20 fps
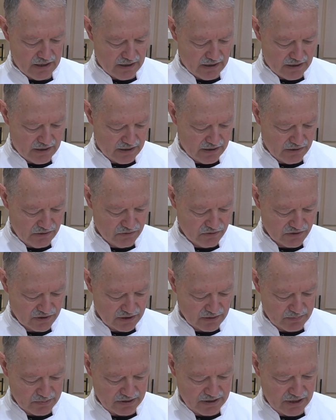
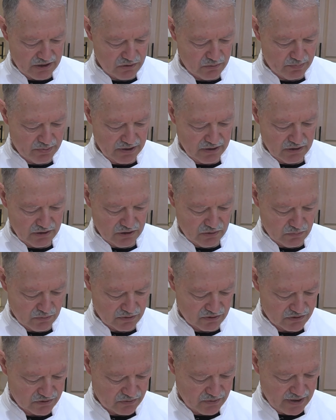Using a potato peeler
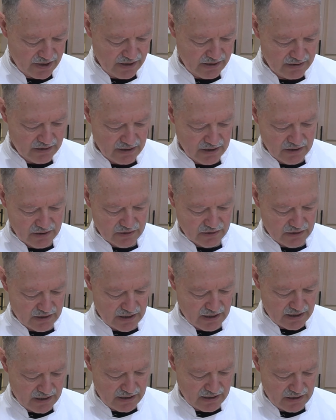works great.
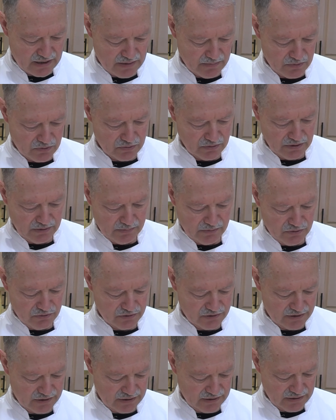I'm only
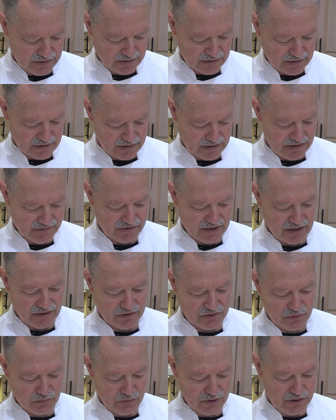using, I've got
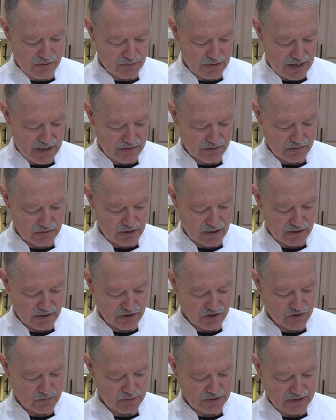three rather
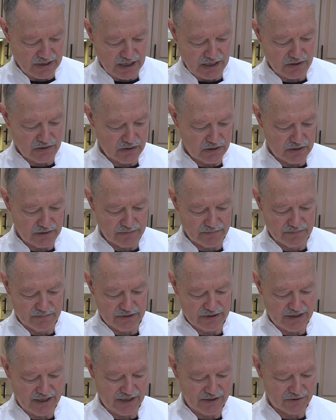large
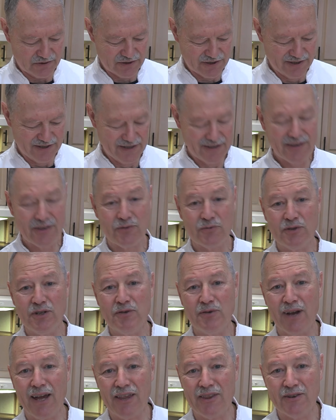three
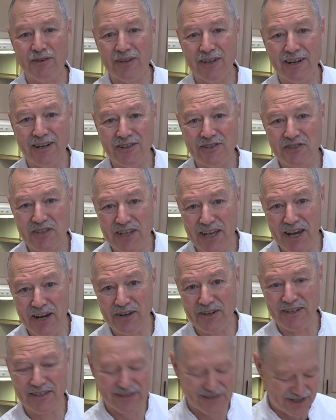rather large
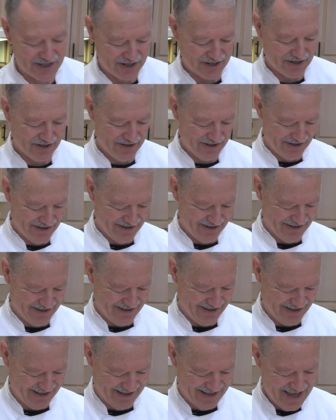carrots here.
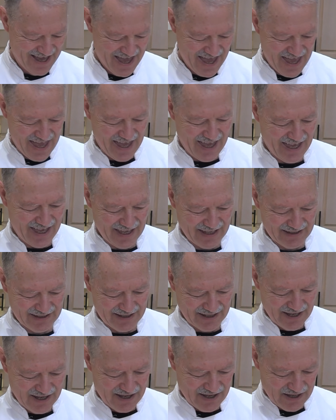And
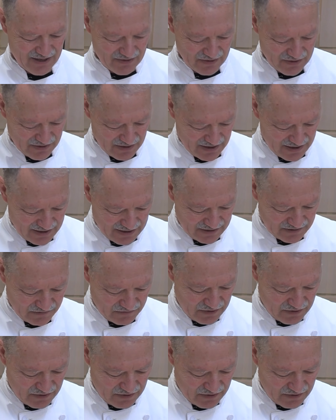as